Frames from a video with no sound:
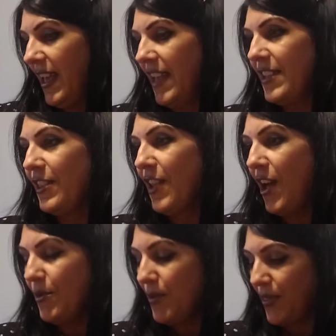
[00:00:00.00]
And
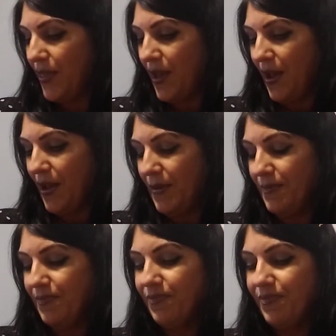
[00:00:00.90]
along with
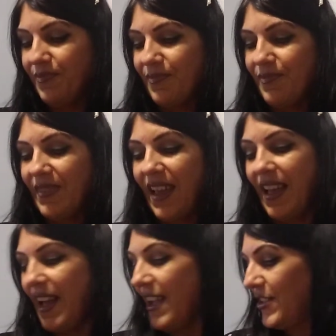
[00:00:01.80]
the
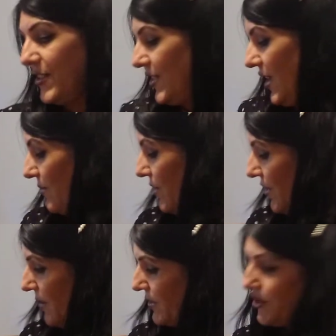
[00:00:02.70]
I just thought, well,
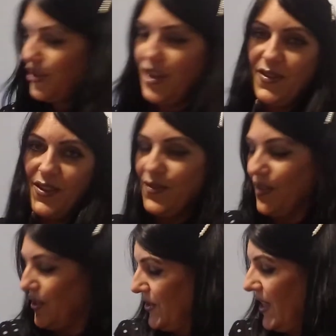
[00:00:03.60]
I'm going to show you this first.